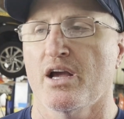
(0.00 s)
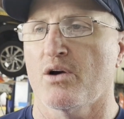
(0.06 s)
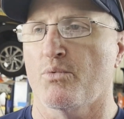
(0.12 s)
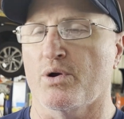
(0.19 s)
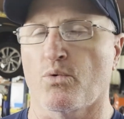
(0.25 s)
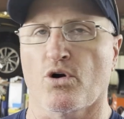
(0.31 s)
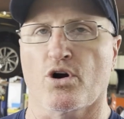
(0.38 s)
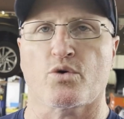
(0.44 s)

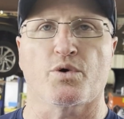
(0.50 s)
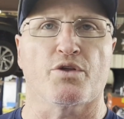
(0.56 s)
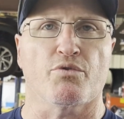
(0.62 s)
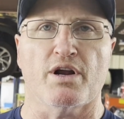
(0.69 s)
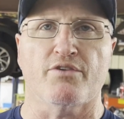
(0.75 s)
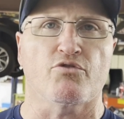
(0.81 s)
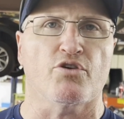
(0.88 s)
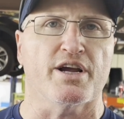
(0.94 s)
We work with
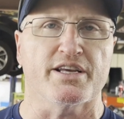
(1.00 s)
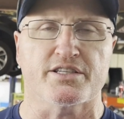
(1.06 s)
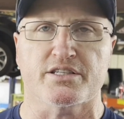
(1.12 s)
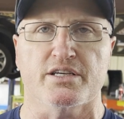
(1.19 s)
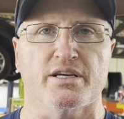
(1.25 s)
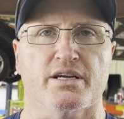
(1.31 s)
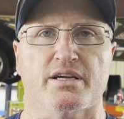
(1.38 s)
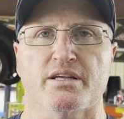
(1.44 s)
Rev
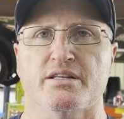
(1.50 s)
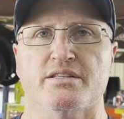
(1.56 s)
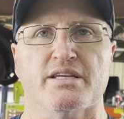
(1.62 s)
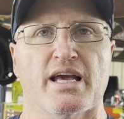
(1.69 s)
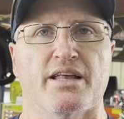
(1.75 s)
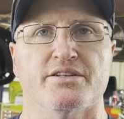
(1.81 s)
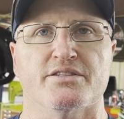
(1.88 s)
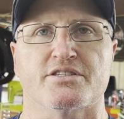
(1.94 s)
Racing
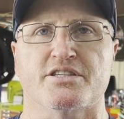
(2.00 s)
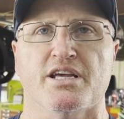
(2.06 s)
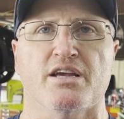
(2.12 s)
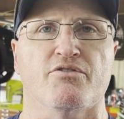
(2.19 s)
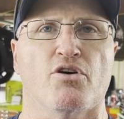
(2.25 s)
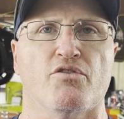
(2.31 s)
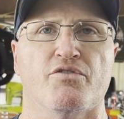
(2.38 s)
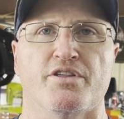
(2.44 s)
and
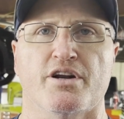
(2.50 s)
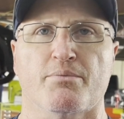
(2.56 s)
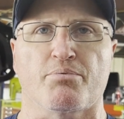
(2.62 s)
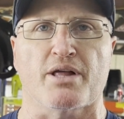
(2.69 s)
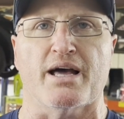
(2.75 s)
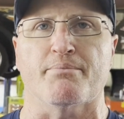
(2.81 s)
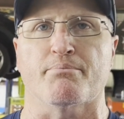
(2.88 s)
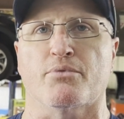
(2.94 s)
Steve over there,
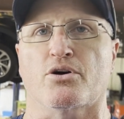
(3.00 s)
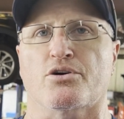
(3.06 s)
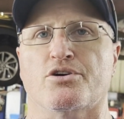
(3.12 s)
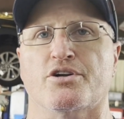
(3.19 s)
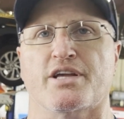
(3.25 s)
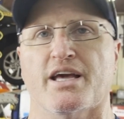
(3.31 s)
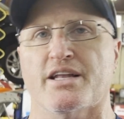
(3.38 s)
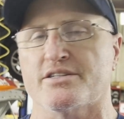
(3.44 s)
Plattenberger,
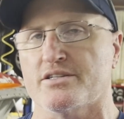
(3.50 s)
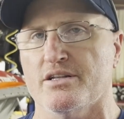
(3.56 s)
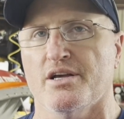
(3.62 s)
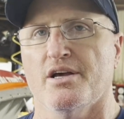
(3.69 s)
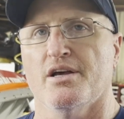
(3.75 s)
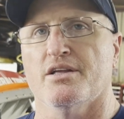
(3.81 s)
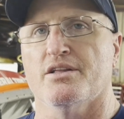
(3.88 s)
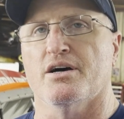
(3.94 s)
to
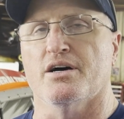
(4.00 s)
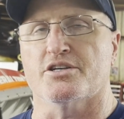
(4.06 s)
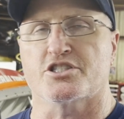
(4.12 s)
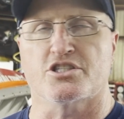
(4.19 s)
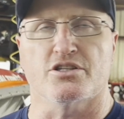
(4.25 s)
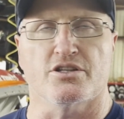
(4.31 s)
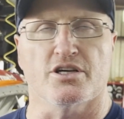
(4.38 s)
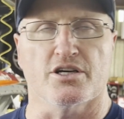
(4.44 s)

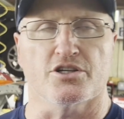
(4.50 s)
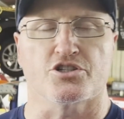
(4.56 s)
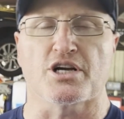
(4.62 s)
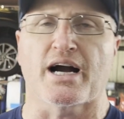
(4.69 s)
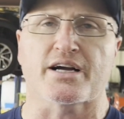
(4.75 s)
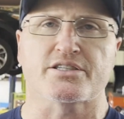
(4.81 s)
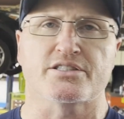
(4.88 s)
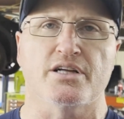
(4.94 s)
get the
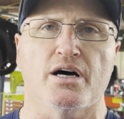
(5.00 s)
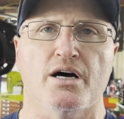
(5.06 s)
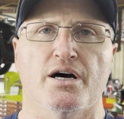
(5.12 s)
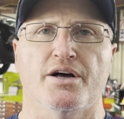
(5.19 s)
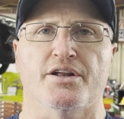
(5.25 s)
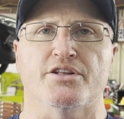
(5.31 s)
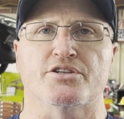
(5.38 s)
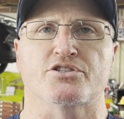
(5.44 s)
shocks
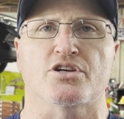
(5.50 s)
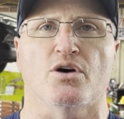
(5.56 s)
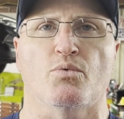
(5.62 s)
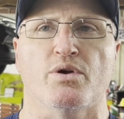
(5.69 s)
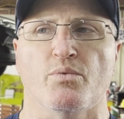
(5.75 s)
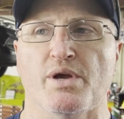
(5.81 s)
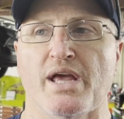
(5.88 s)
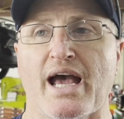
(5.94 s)
done. And so
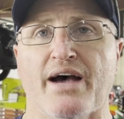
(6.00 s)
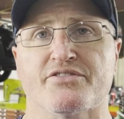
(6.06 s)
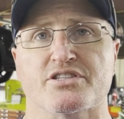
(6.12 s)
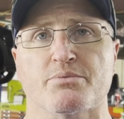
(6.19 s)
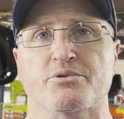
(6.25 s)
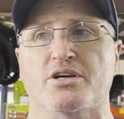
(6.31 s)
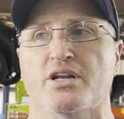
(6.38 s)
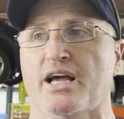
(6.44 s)
we have
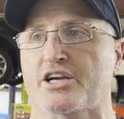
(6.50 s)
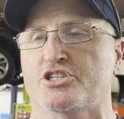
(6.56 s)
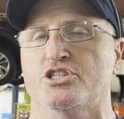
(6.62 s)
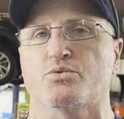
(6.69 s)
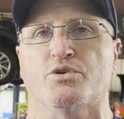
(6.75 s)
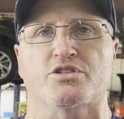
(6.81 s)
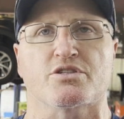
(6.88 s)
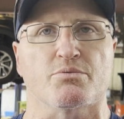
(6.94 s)
some
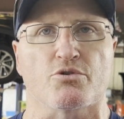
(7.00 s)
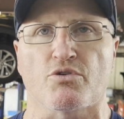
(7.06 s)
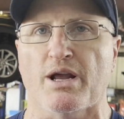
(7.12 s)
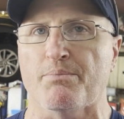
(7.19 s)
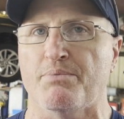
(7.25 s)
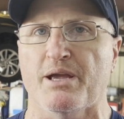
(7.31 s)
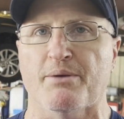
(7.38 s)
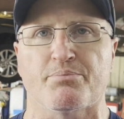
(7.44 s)
connections with some
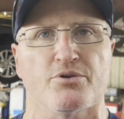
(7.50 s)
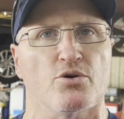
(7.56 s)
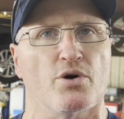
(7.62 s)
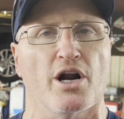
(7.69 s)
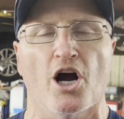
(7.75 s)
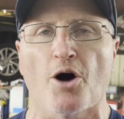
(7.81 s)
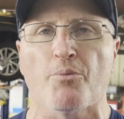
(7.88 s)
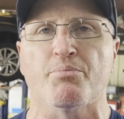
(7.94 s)
great people who are
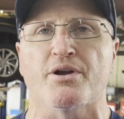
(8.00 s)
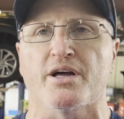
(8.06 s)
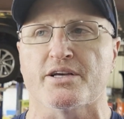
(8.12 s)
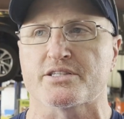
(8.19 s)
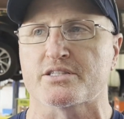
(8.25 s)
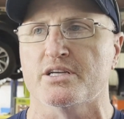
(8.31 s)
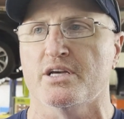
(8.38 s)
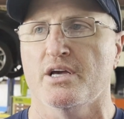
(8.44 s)
helping
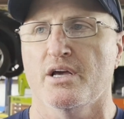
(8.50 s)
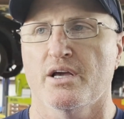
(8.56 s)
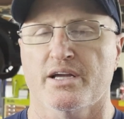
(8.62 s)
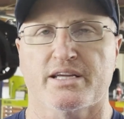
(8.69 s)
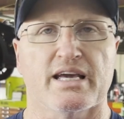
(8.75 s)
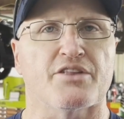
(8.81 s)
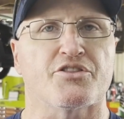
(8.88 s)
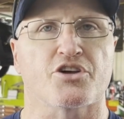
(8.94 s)
us
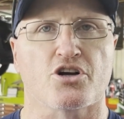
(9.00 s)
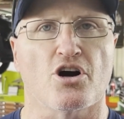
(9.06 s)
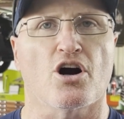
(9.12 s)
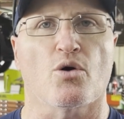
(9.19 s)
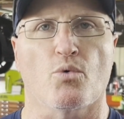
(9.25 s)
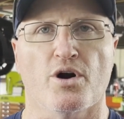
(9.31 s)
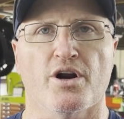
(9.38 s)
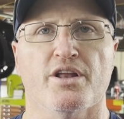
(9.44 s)
get the
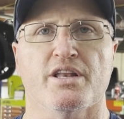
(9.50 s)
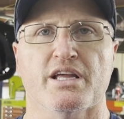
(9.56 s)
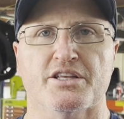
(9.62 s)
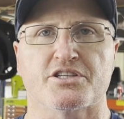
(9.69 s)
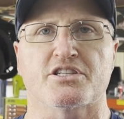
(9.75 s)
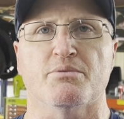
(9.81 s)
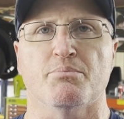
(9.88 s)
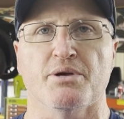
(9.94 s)
car where it
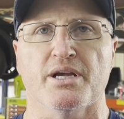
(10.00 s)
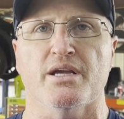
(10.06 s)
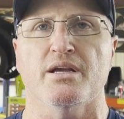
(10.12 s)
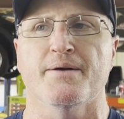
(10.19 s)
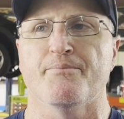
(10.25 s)
needs to be.